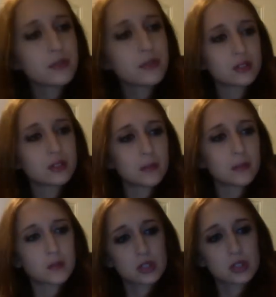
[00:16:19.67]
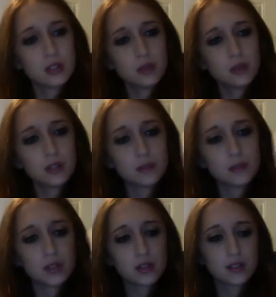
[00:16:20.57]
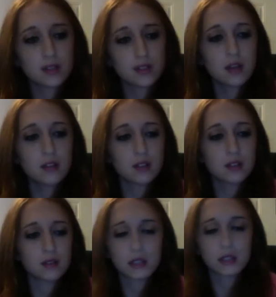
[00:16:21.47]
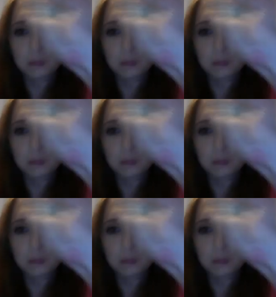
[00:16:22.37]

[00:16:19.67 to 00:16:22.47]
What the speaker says: on camera, which is kind of weird, but they're the same color, like